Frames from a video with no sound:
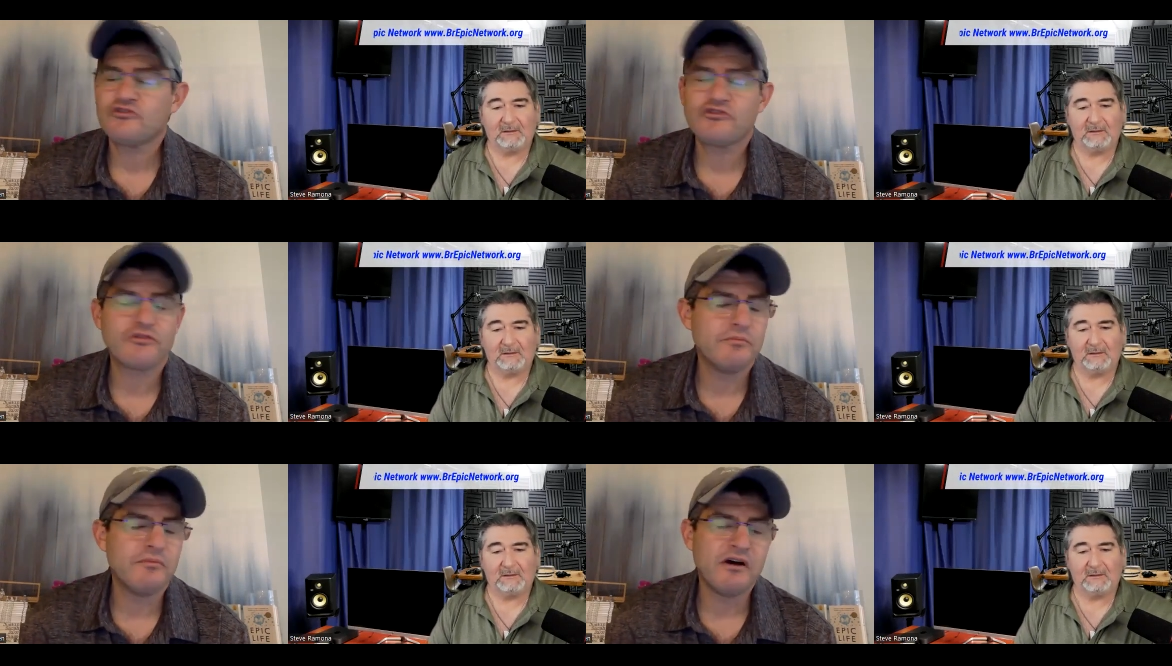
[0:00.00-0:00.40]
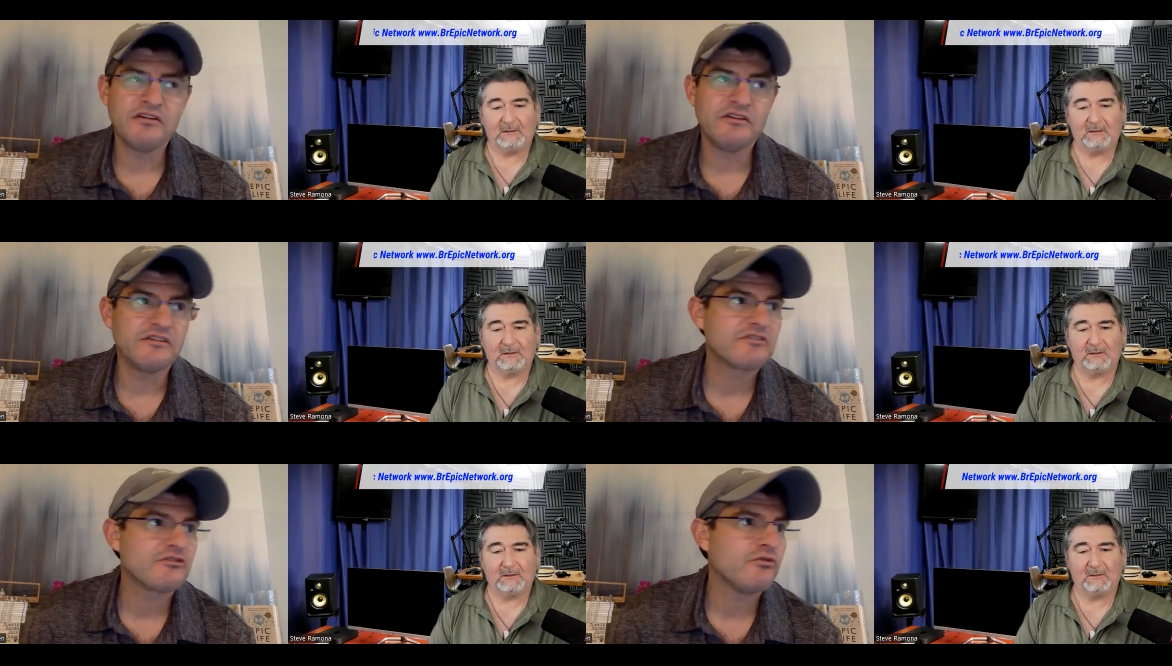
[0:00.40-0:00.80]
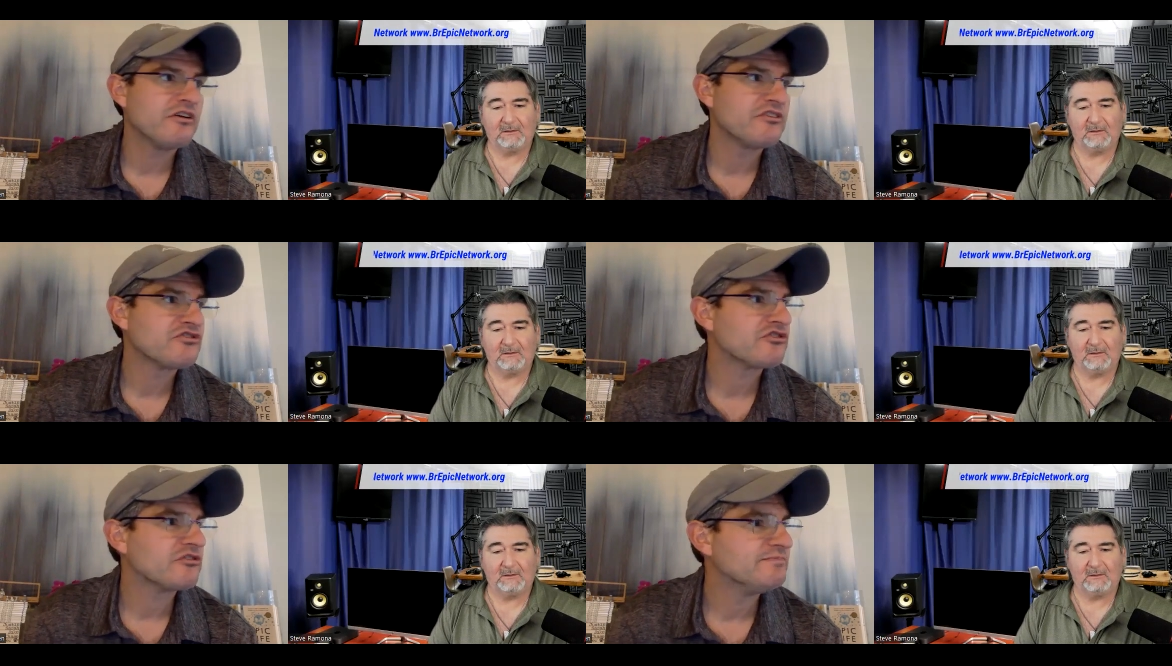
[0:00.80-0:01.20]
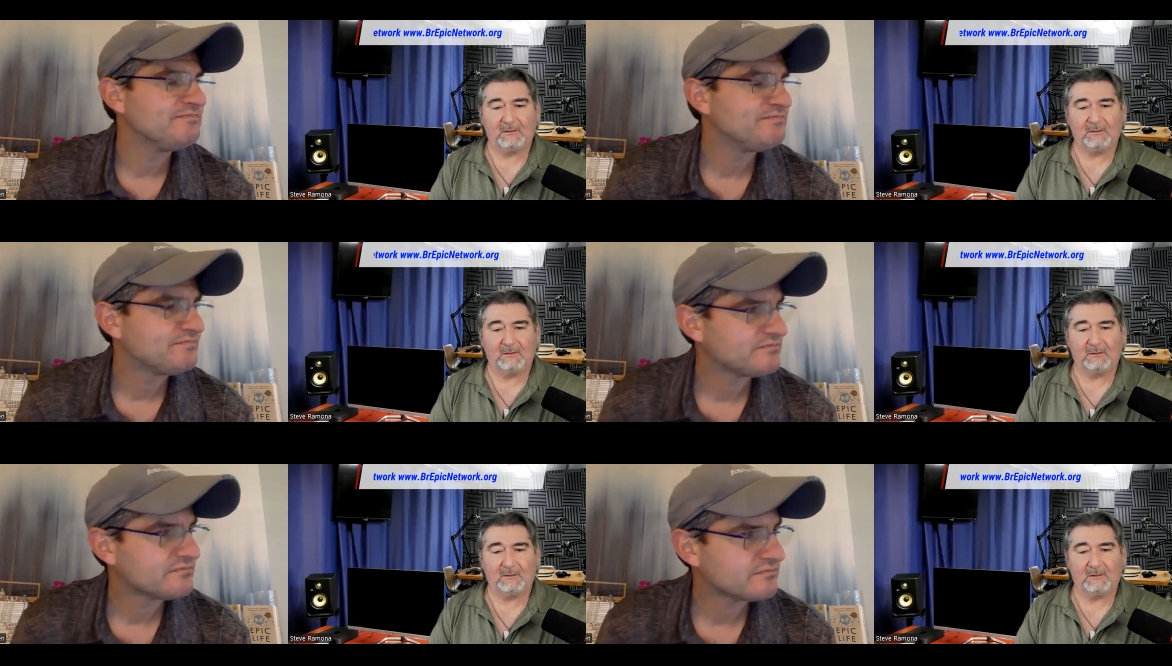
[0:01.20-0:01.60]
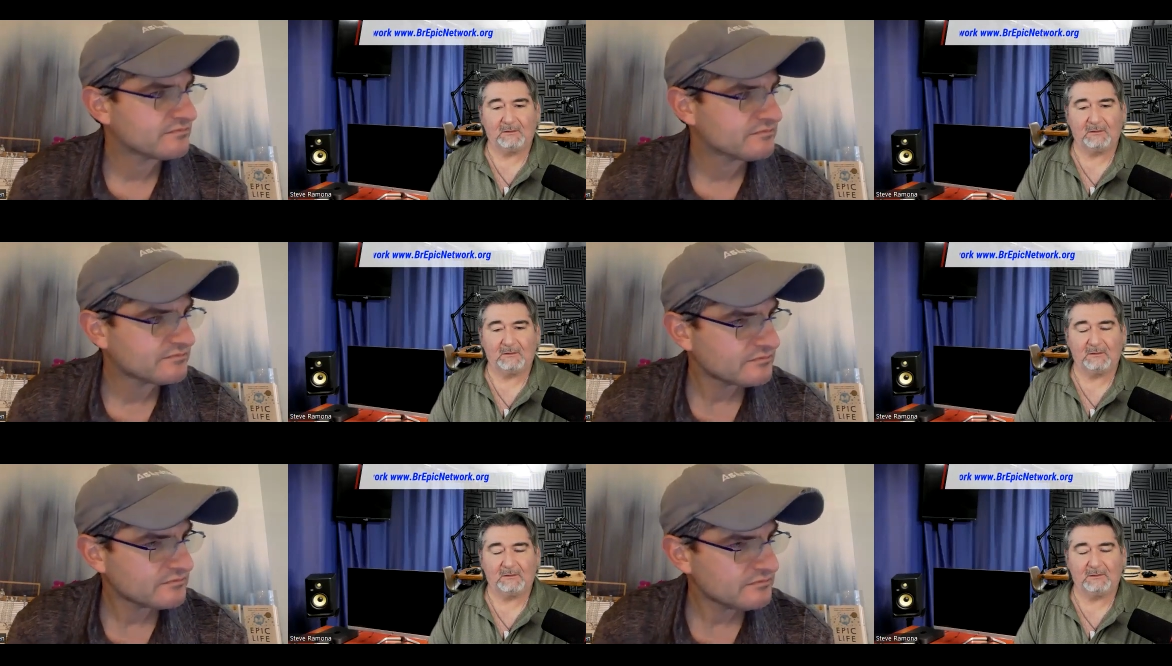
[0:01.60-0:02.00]
Speaker 1: Tremendous question.
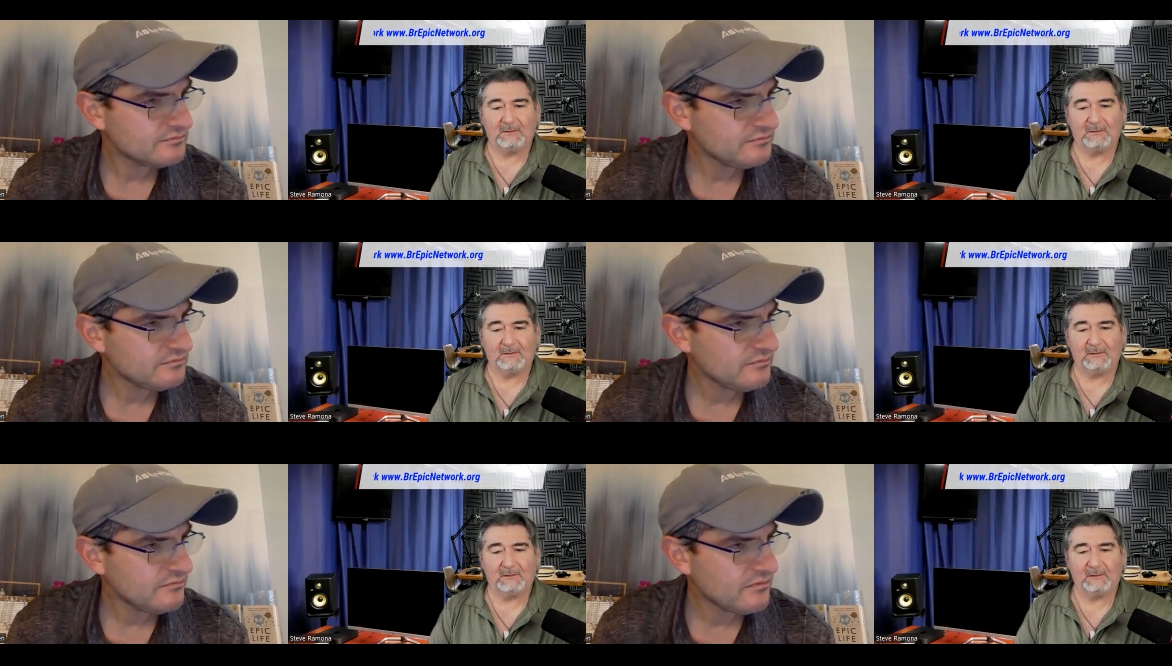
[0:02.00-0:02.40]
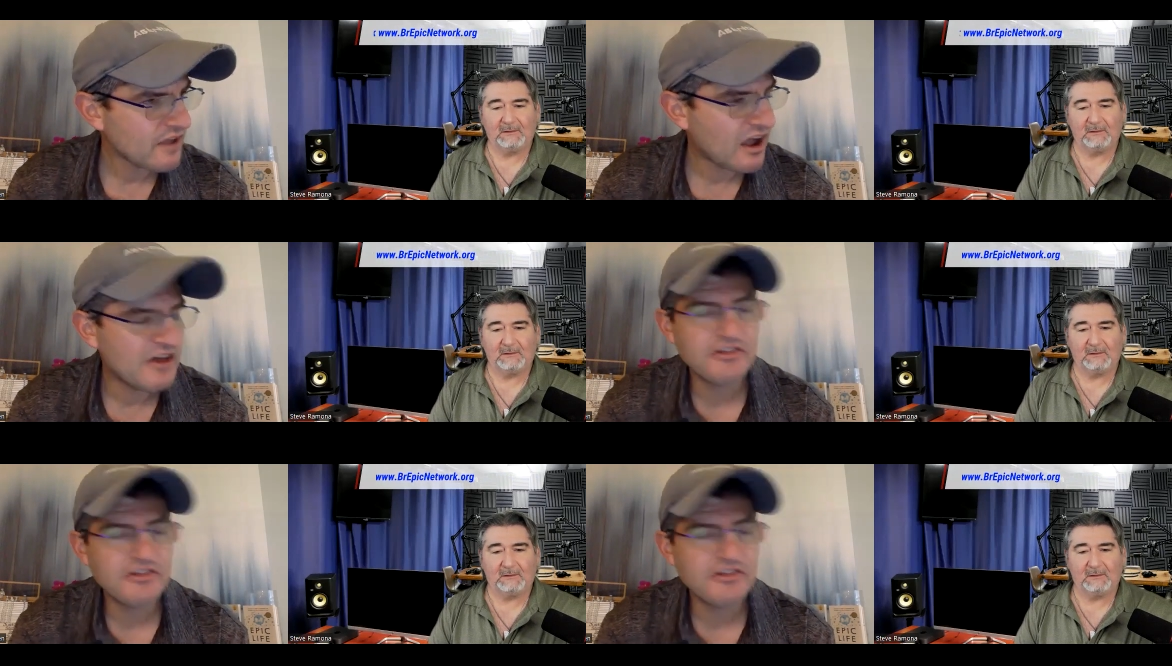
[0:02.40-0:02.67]
I